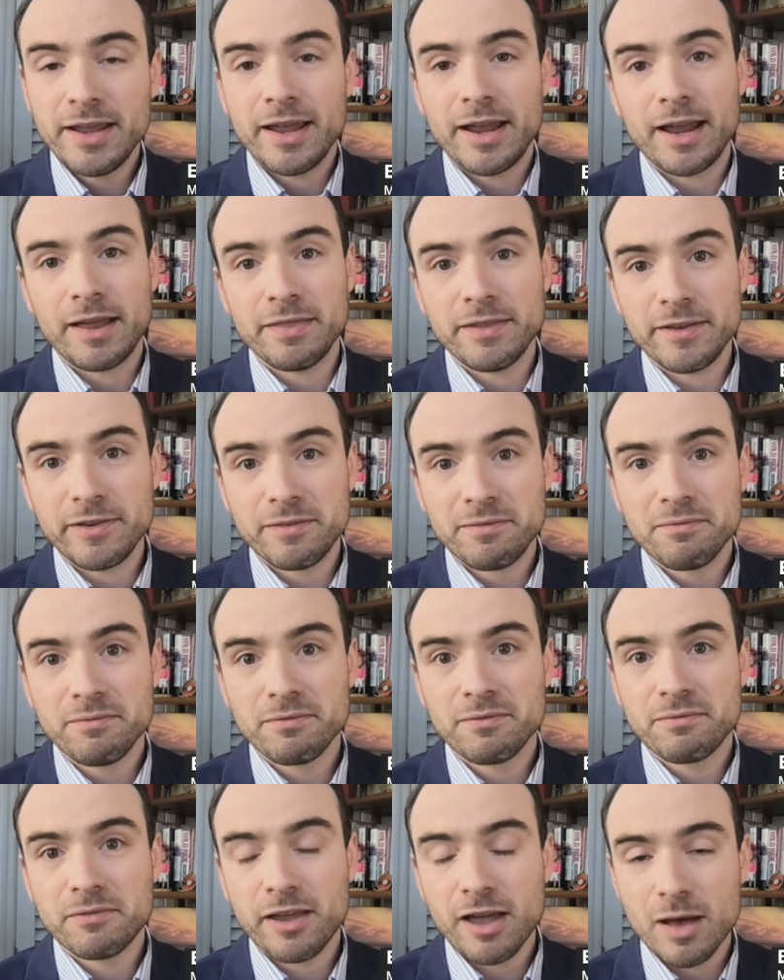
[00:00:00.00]
And the
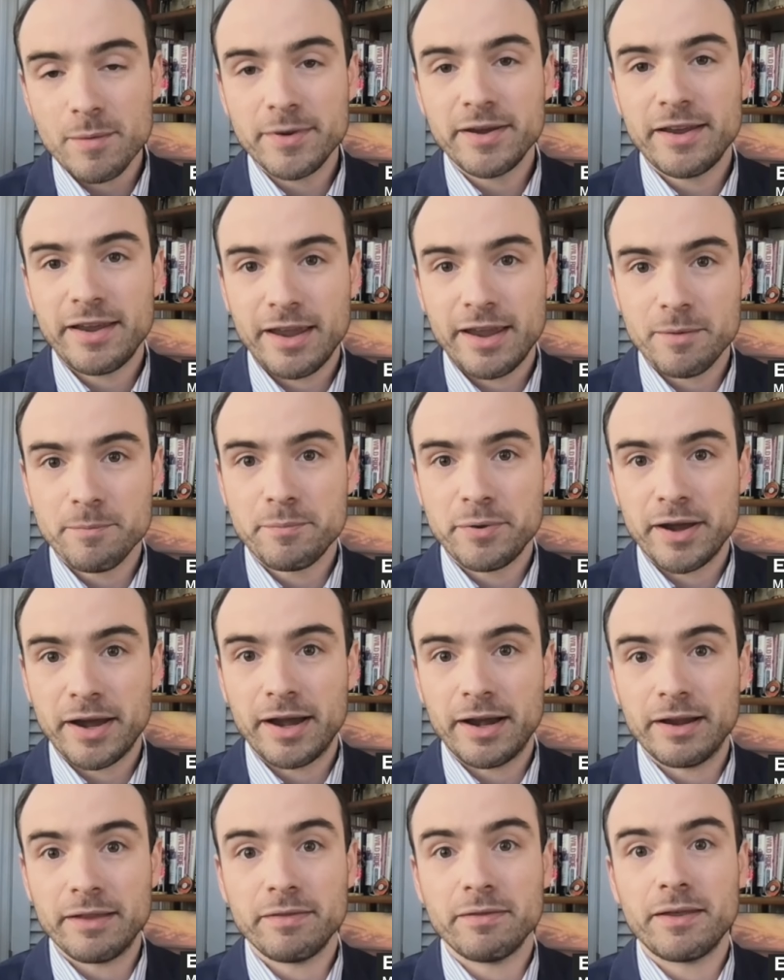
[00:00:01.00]
coming
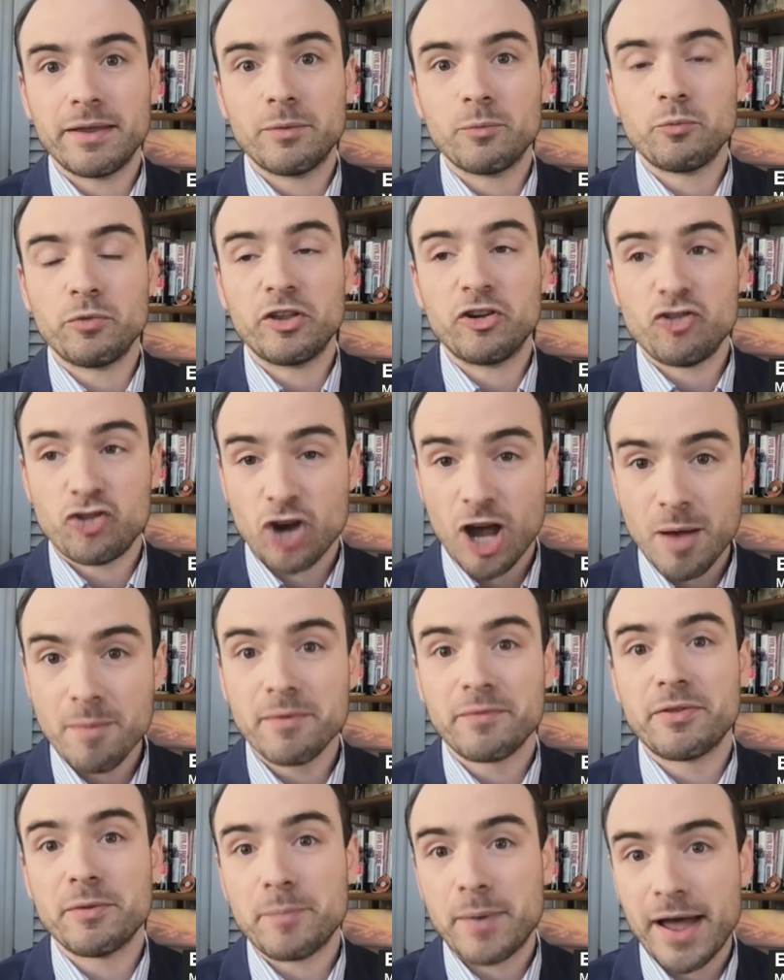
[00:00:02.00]
campaign and the job
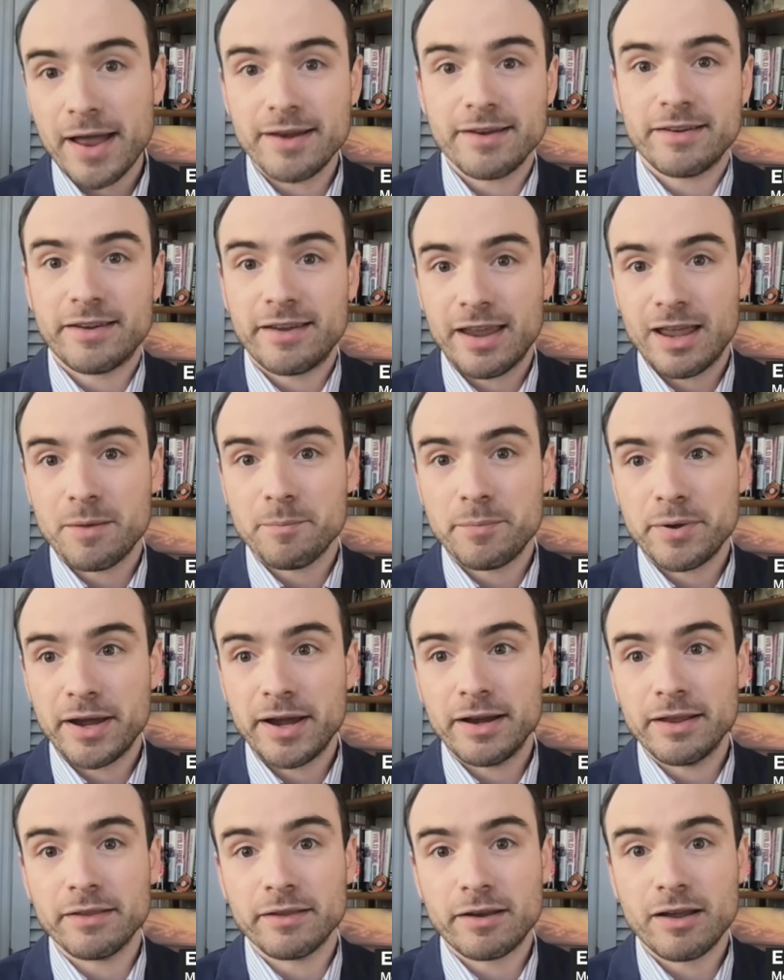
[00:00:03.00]
of the Biden
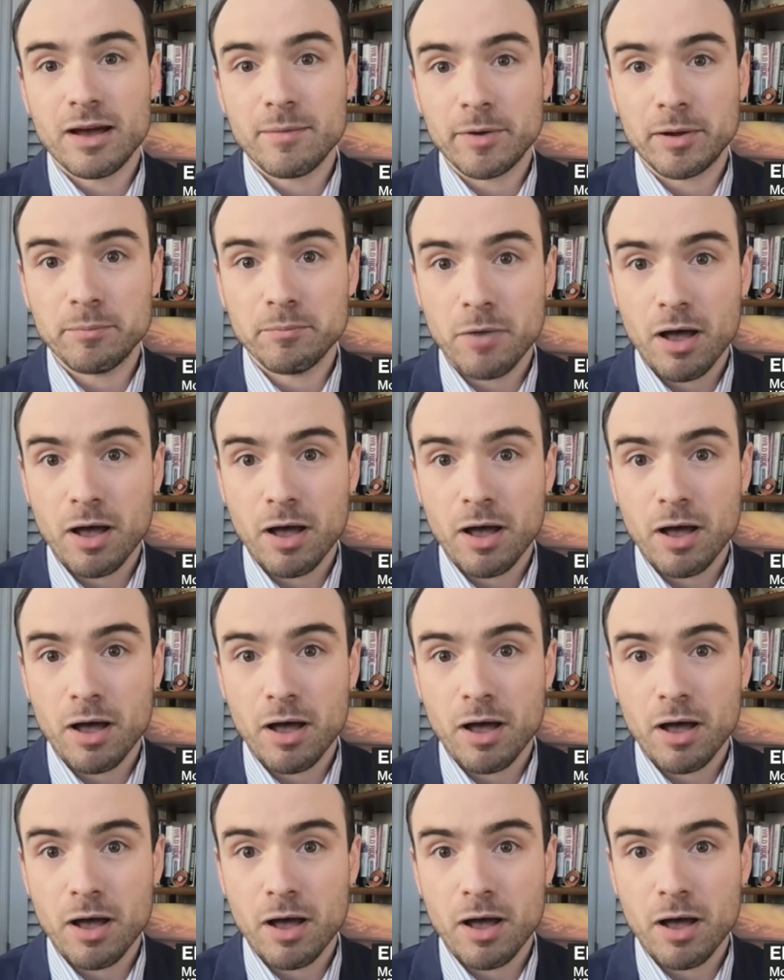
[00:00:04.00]
campaign in the coming